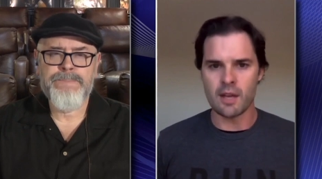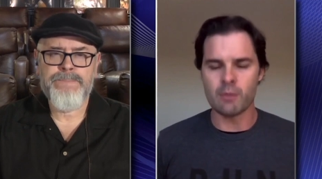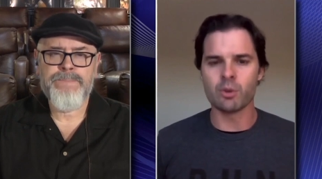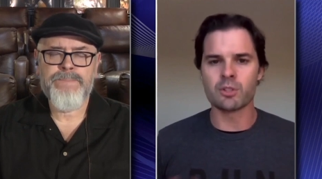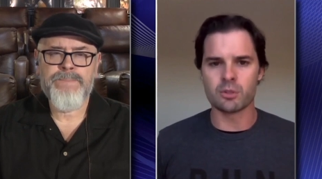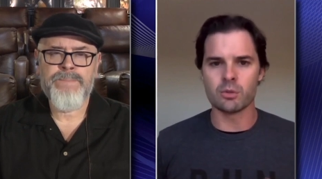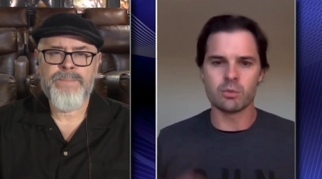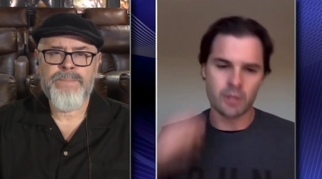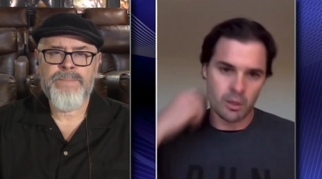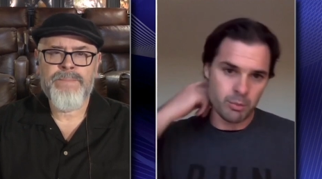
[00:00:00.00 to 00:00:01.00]
Speaker 1: able
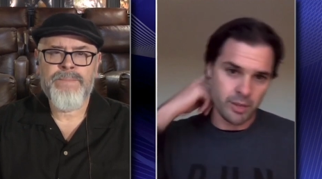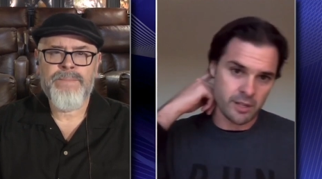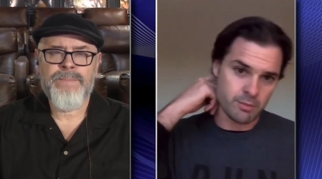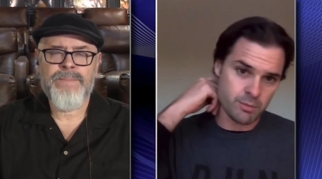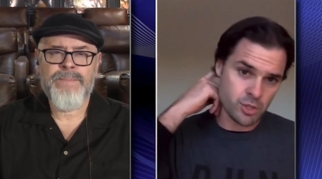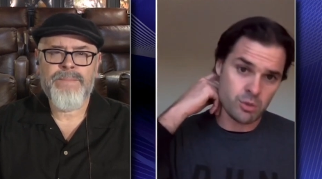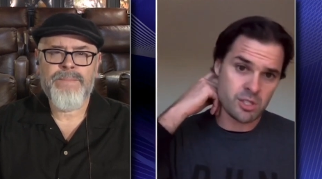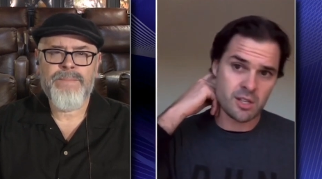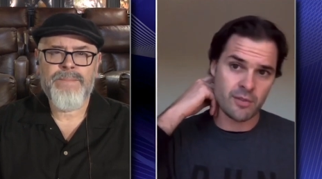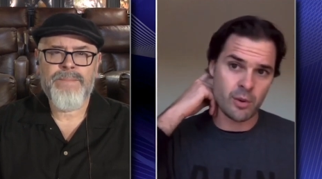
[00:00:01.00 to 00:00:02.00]
to, you know, pick and
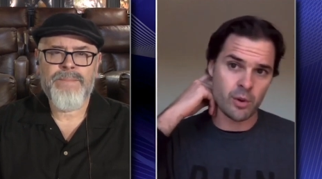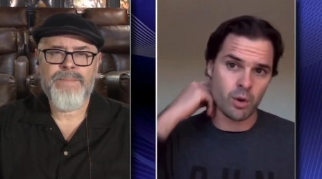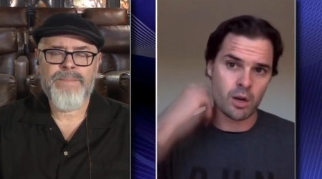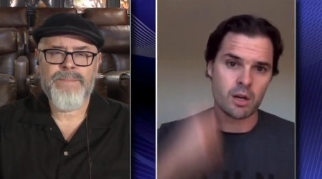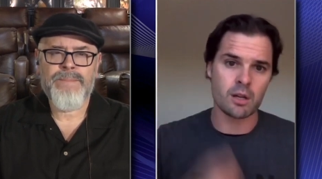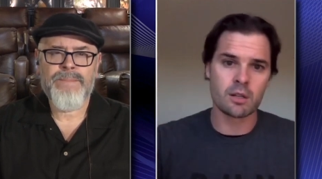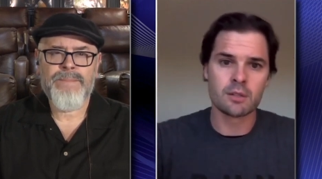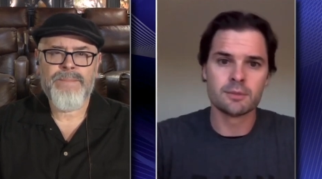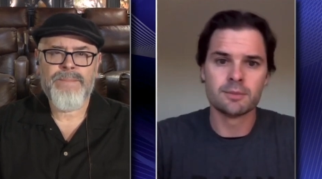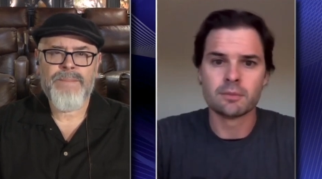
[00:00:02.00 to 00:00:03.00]
choose the stuff I want to work on.
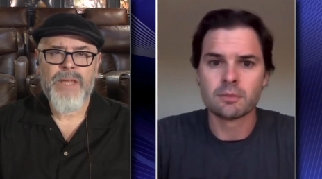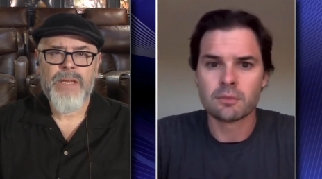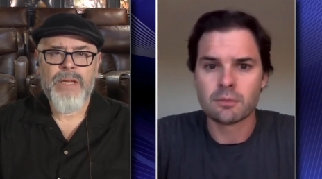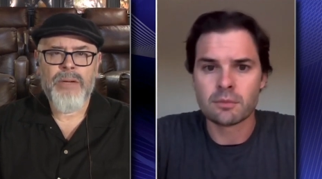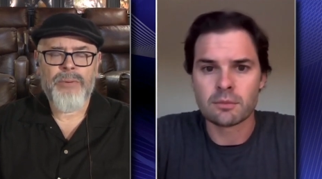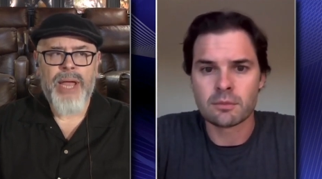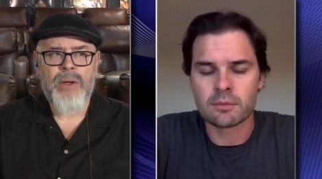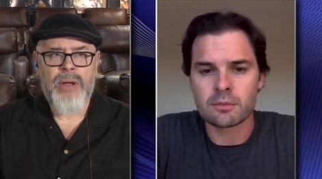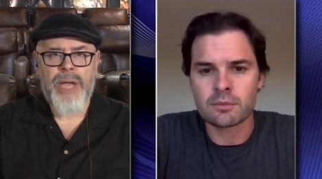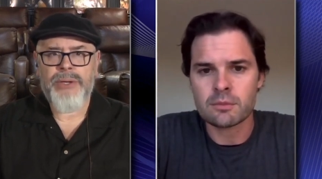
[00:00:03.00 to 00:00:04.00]

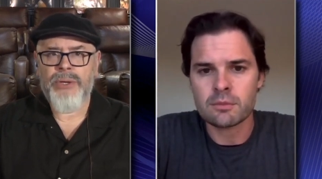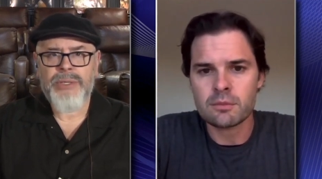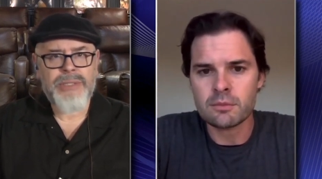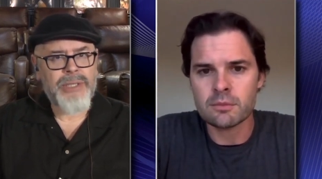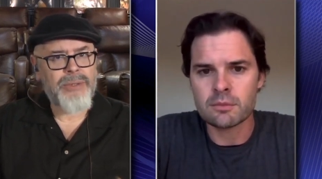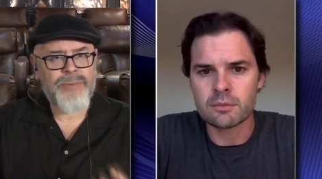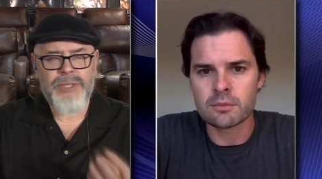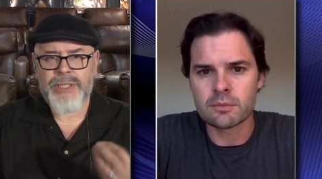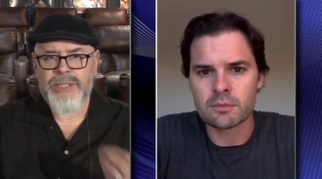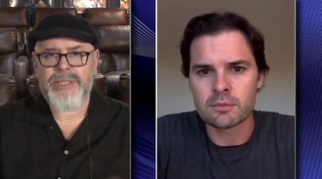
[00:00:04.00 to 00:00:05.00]
Speaker 2: Now, I noticed that
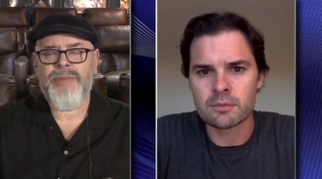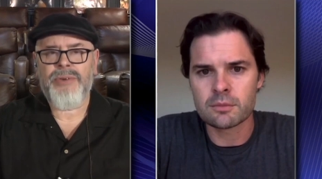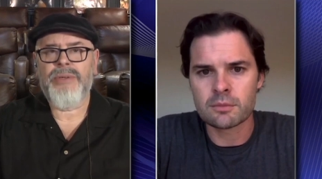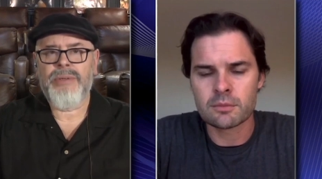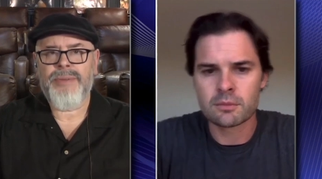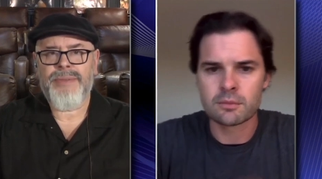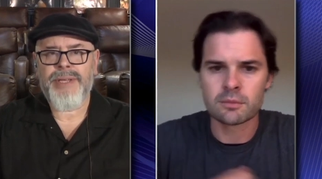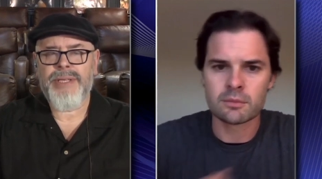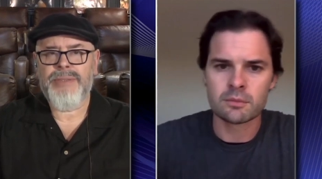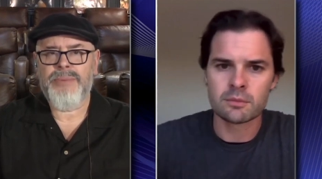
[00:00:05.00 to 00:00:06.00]
you've done several
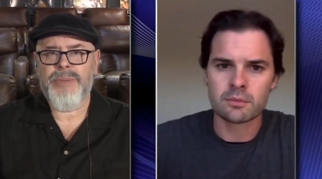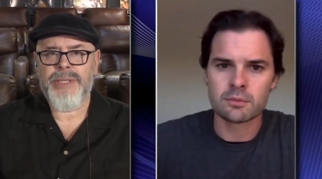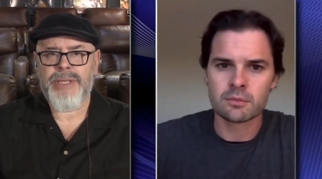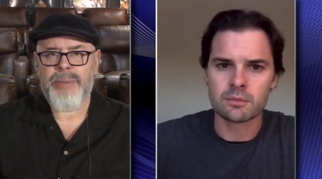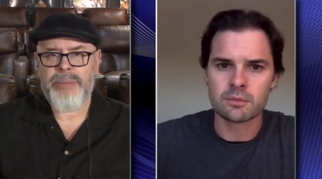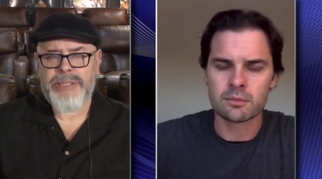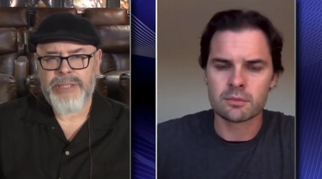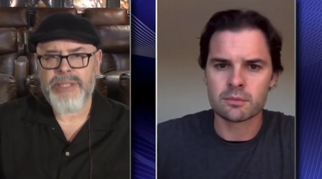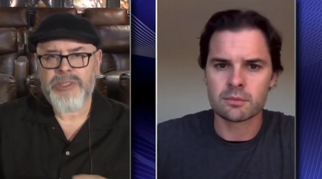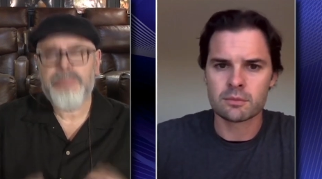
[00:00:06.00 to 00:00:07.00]
things with uh,
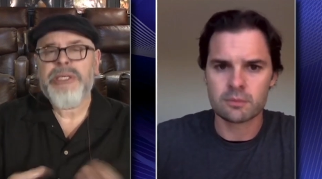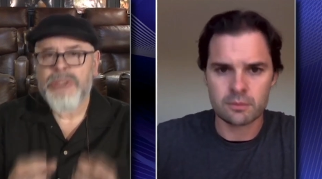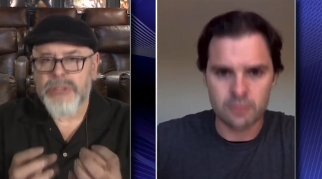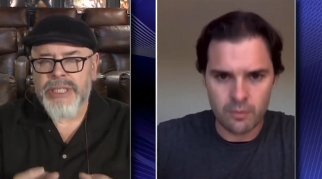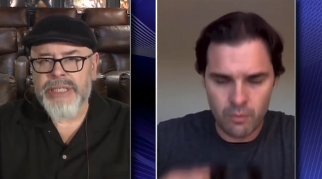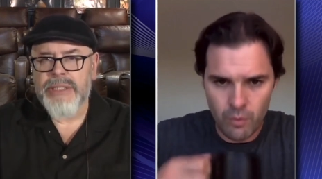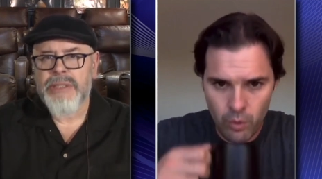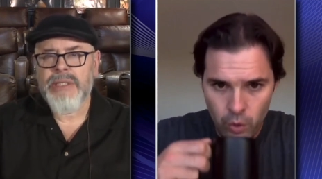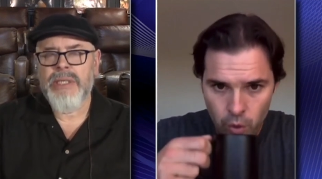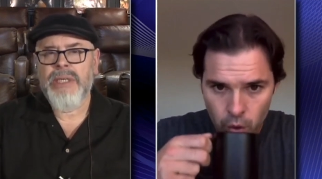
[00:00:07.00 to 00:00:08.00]
basically special
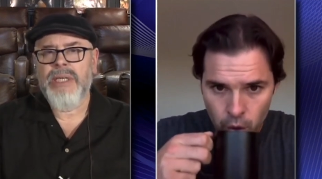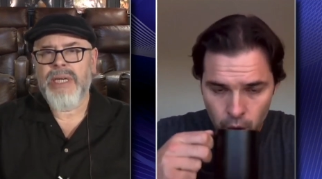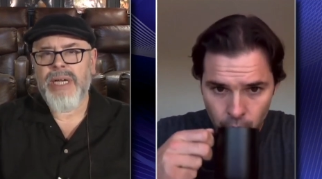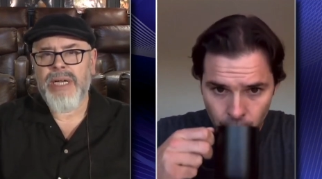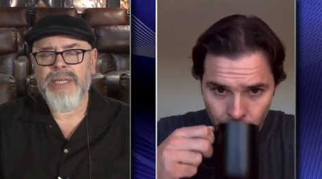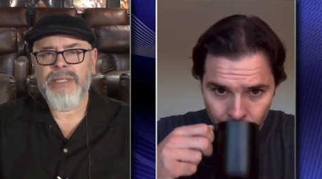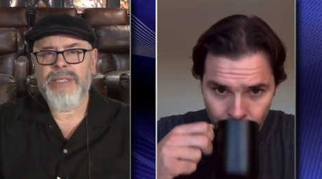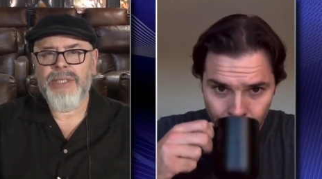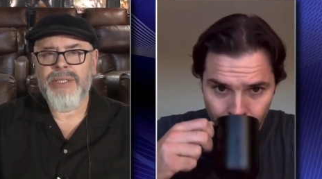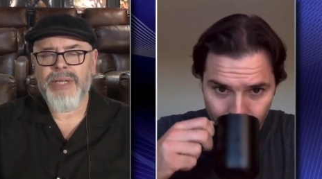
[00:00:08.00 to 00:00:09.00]
needs uh,
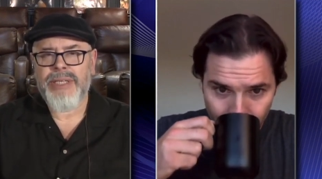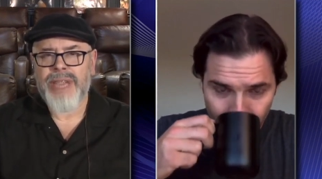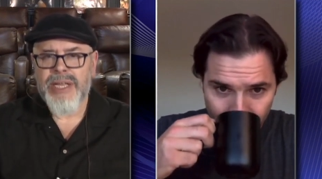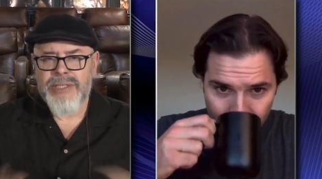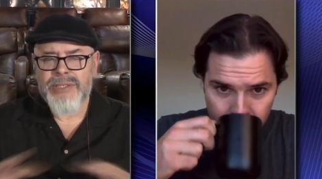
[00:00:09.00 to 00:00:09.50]
you know, as, as